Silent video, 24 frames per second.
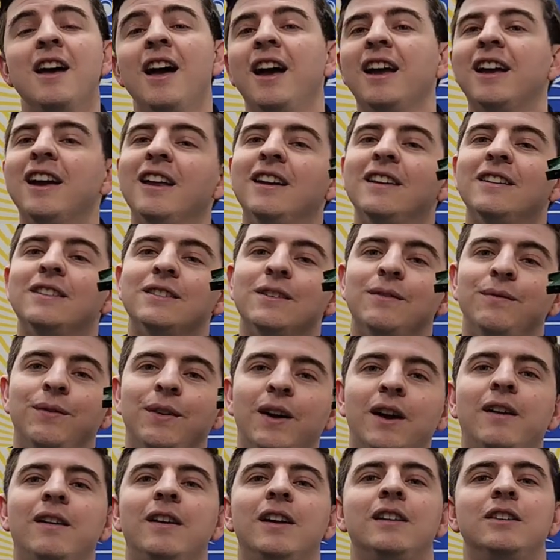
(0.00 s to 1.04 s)
Again, it's a
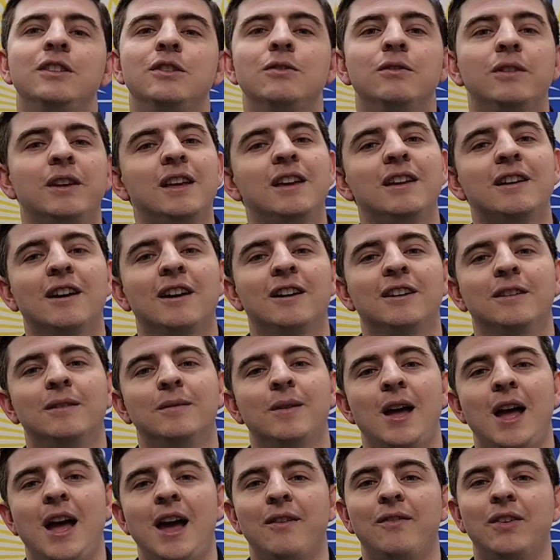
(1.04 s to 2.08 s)
very unique item to
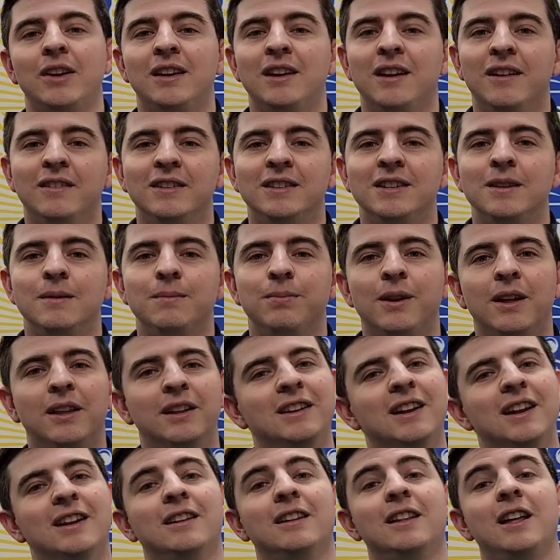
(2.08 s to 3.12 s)
have. I guarantee probably
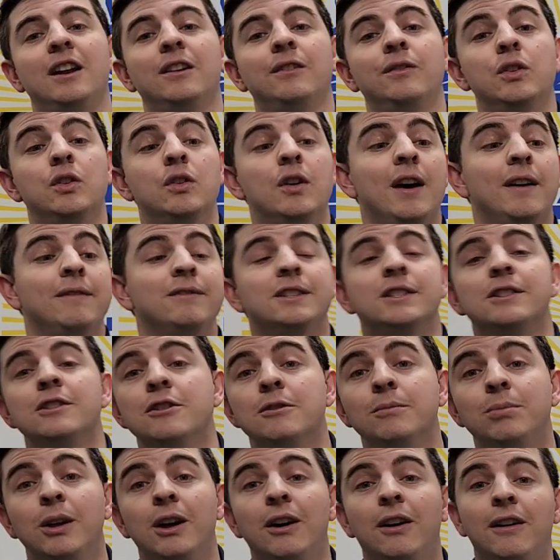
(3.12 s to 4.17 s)
not a lot of you have a
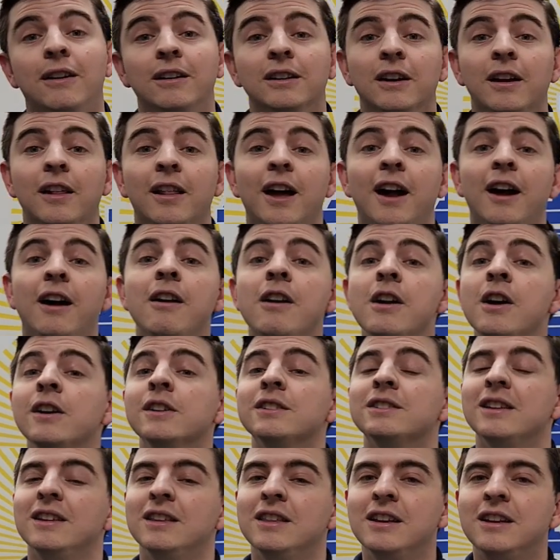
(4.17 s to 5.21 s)
snowplow on your layout,
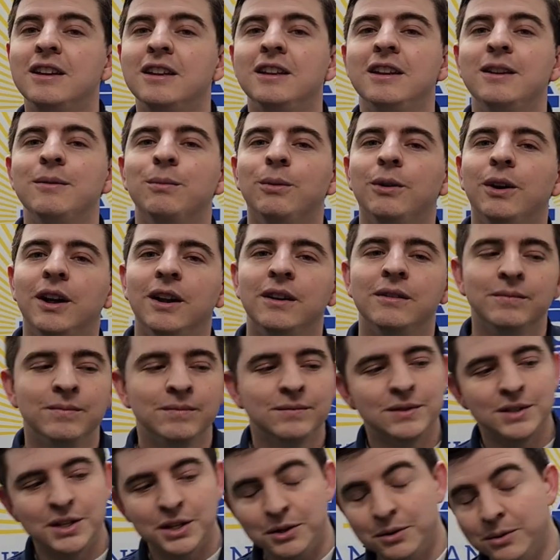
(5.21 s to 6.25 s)
so I think you need one,
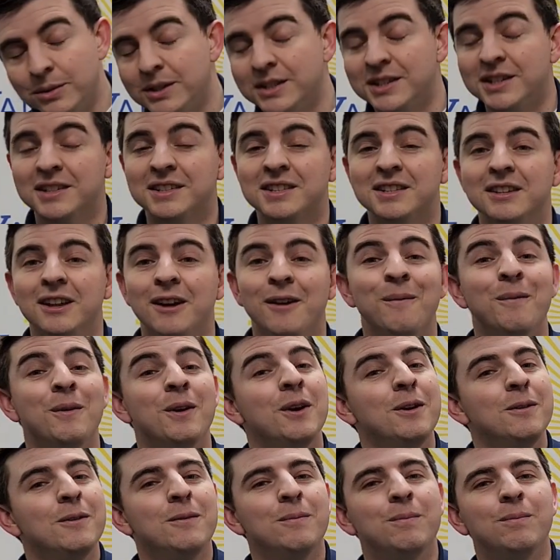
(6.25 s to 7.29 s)
two, or six of them
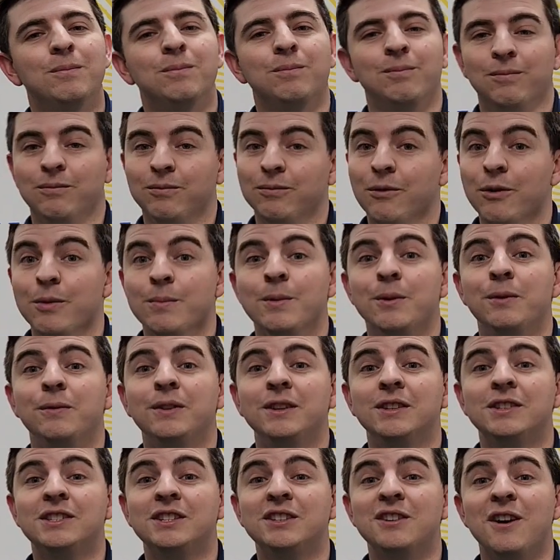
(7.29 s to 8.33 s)
removing
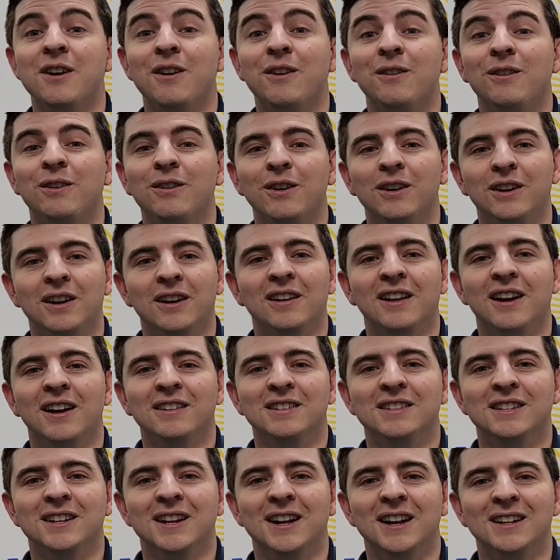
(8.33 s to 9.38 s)
snow on your layout
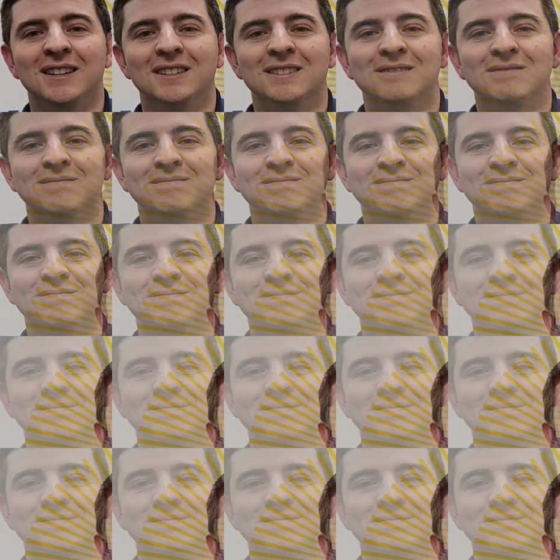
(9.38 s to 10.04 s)
today. So it's that